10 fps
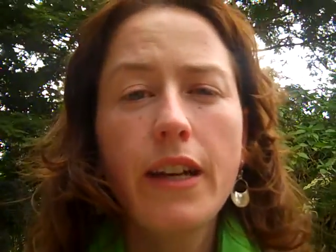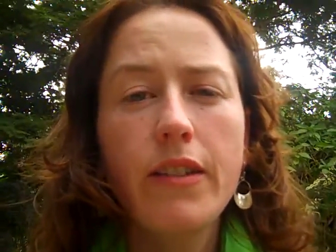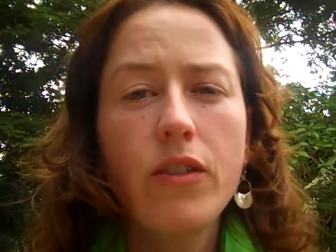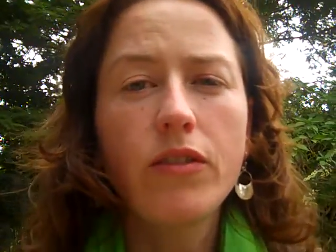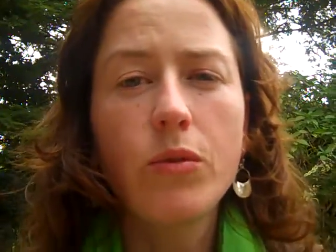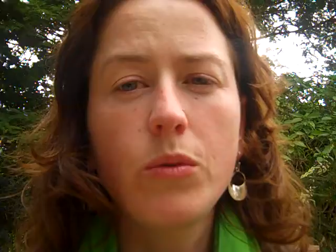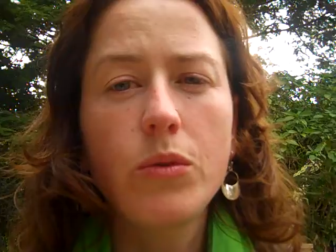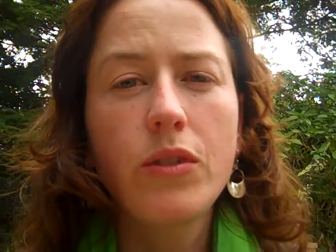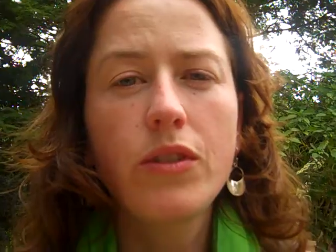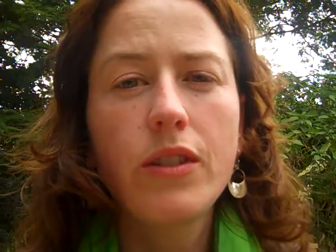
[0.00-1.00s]
gather your
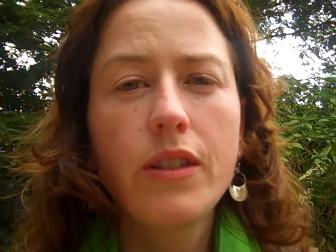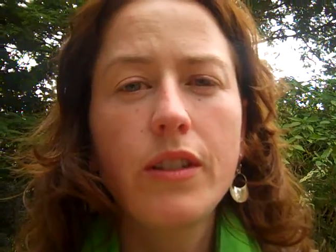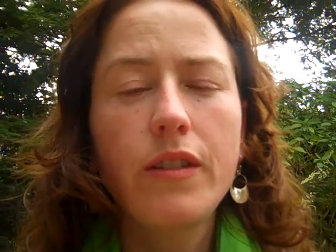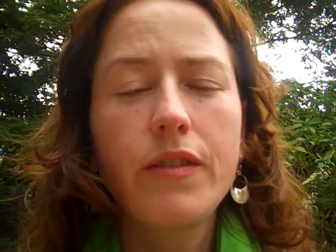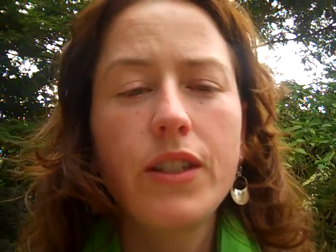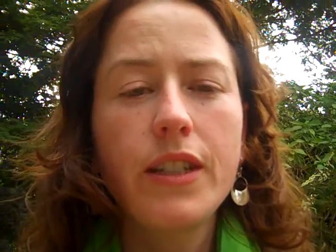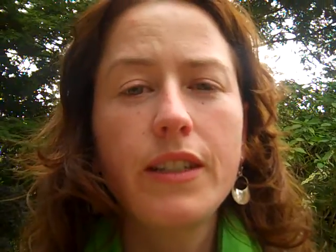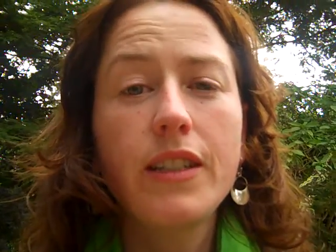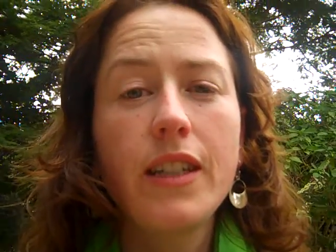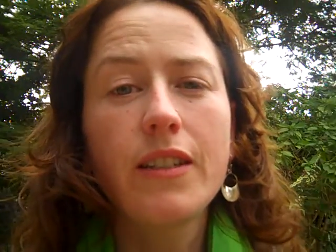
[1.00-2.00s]
thoughts
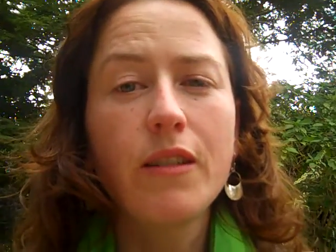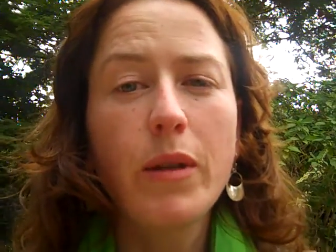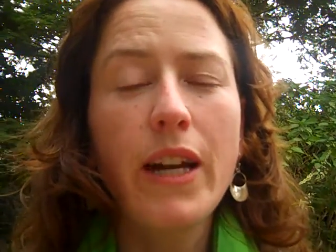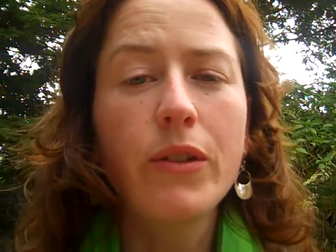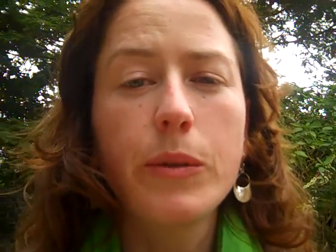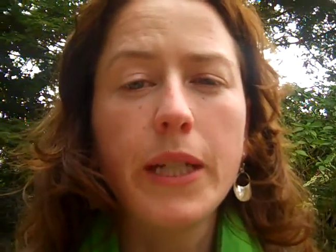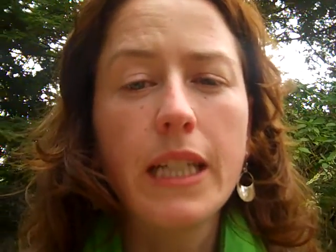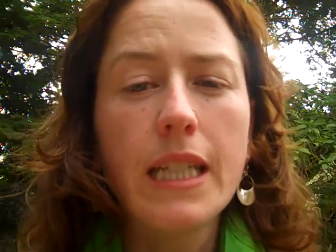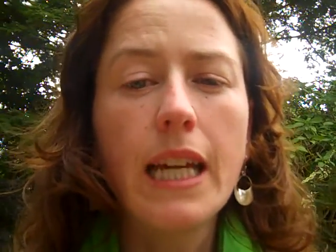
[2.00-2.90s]
after seeing some harrowing